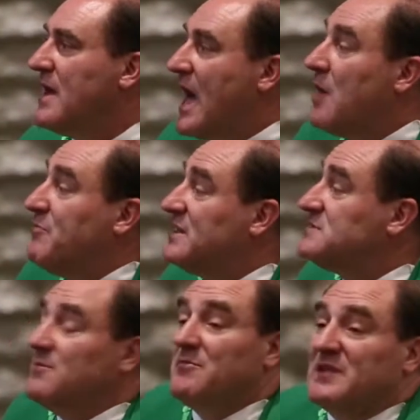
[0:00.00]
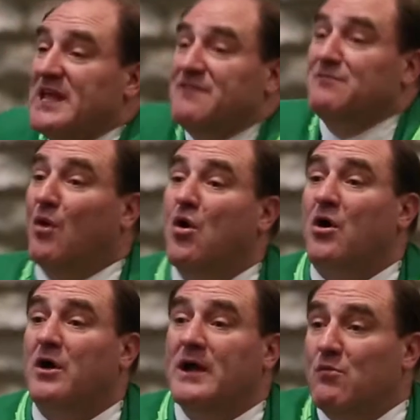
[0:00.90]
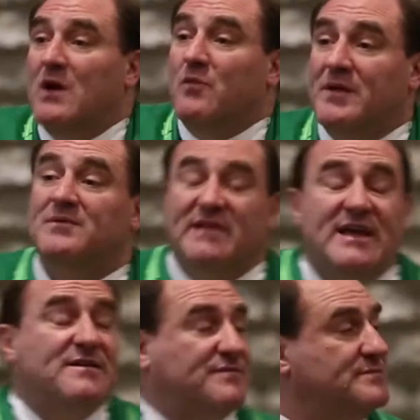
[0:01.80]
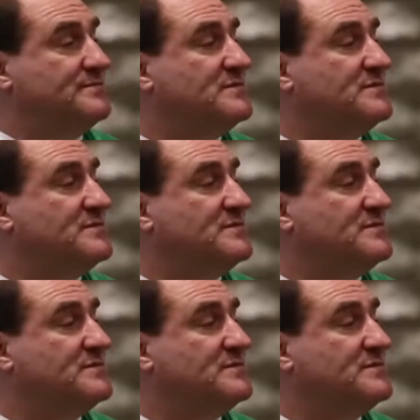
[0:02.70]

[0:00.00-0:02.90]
help us believe more in what we believe.